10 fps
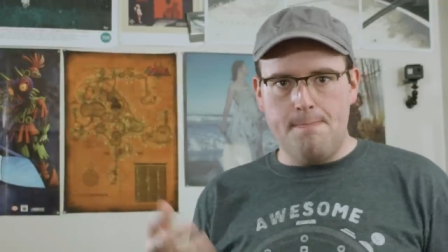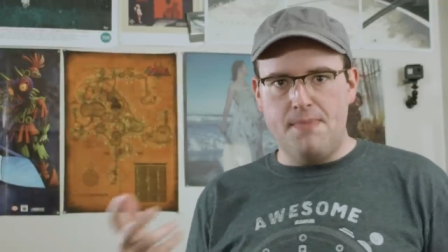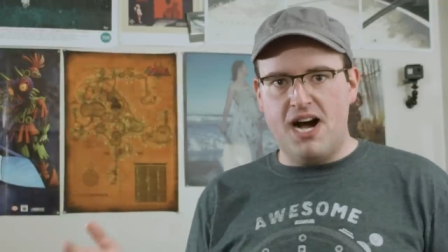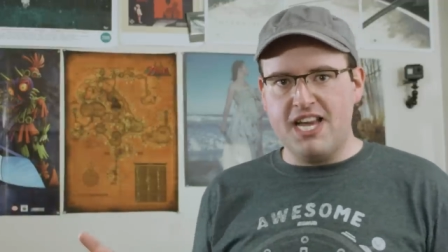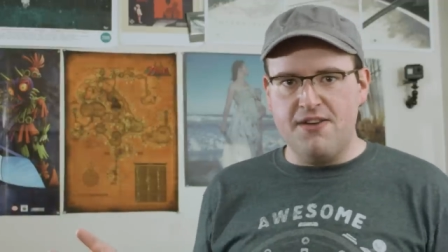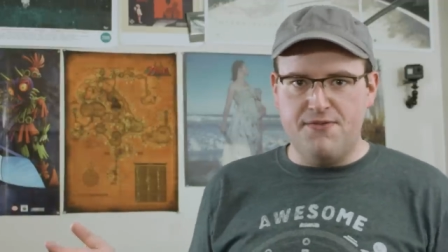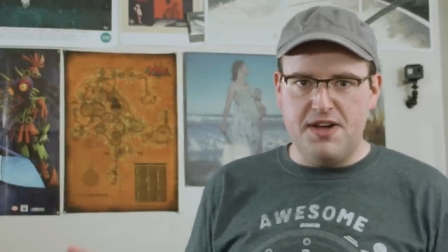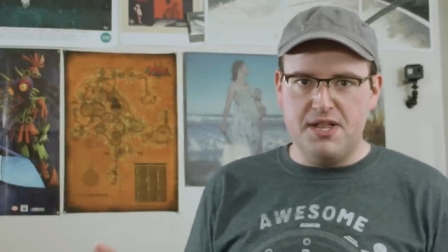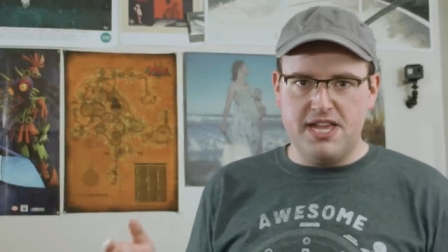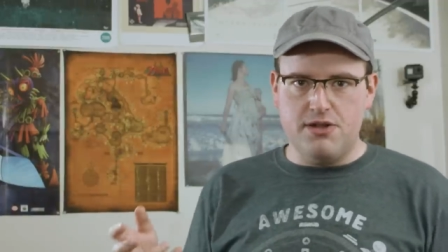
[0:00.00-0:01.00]

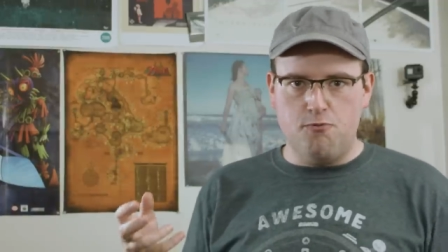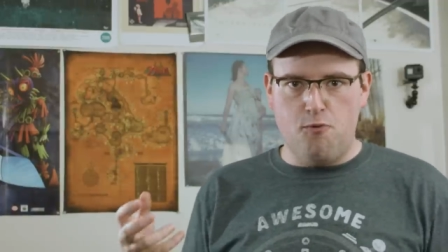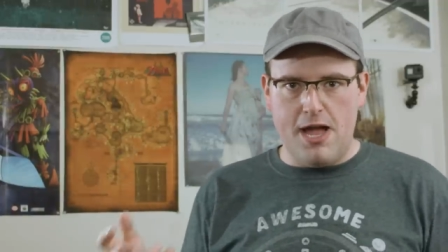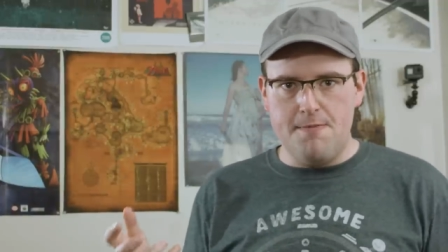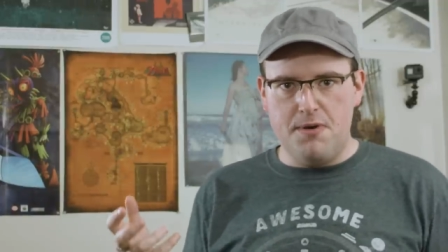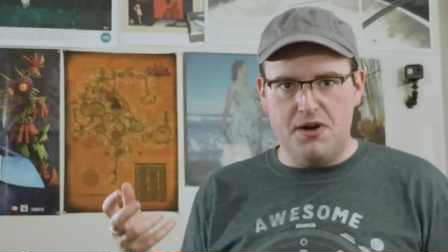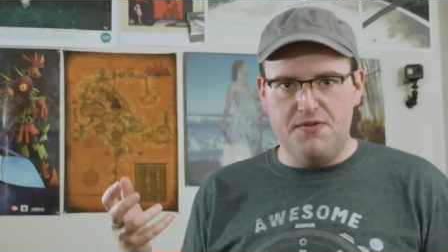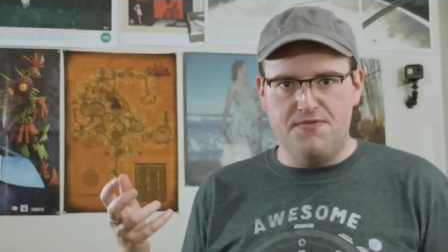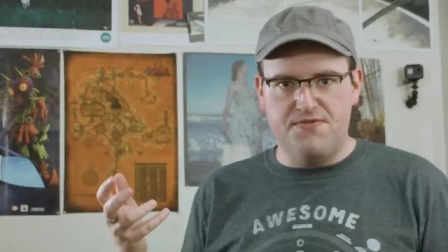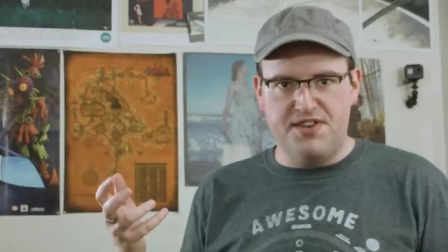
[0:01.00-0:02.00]
Machiavellian web
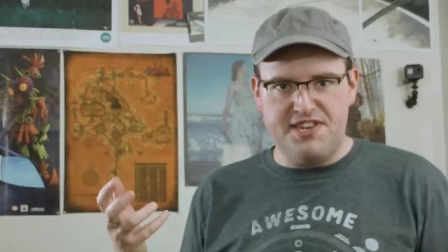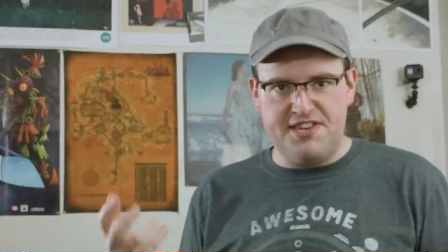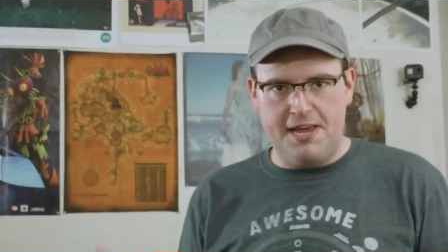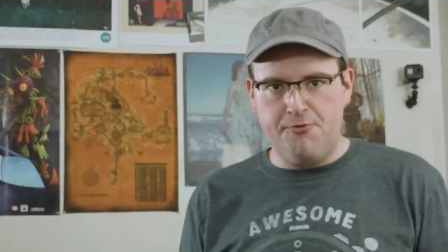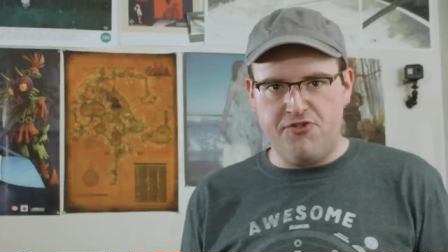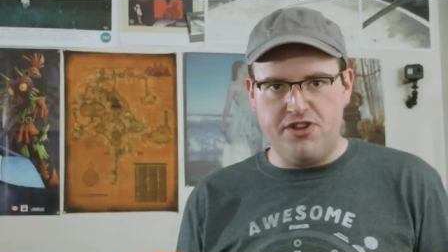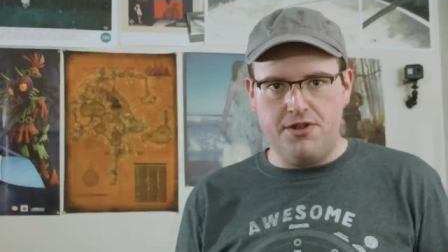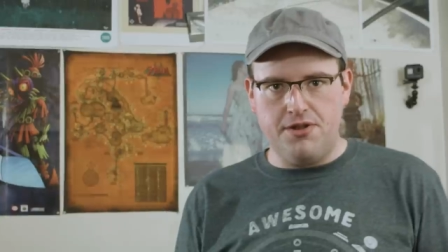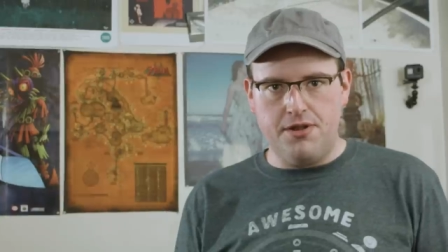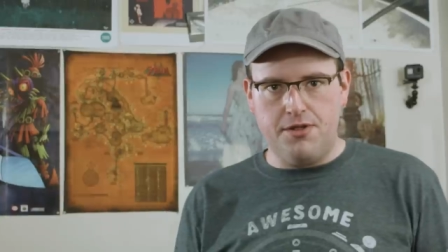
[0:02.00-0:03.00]
of
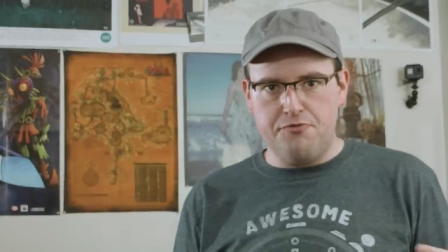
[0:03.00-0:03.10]
deception,